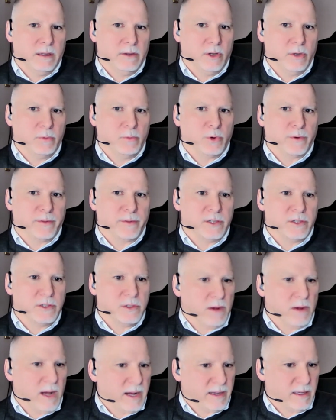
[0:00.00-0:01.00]
no more than
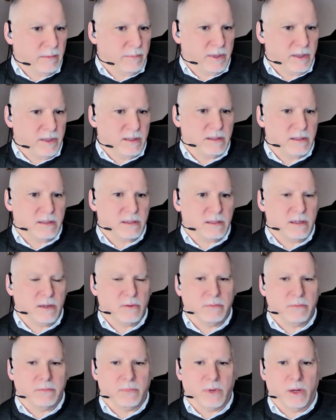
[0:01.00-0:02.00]
2 occupants,
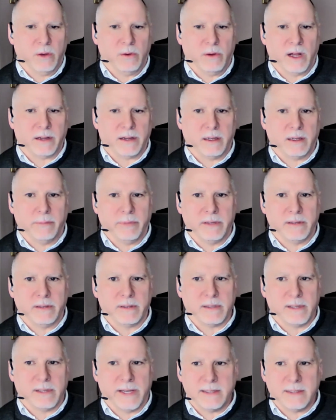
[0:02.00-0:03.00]
no
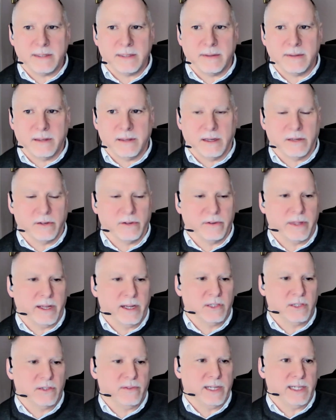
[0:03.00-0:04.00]
occupants less than under the
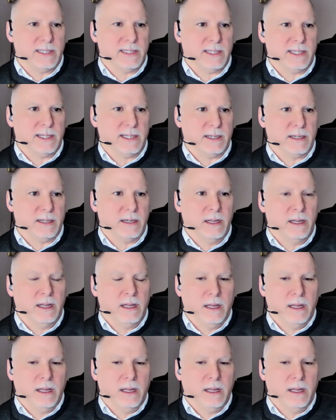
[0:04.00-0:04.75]
age of 18.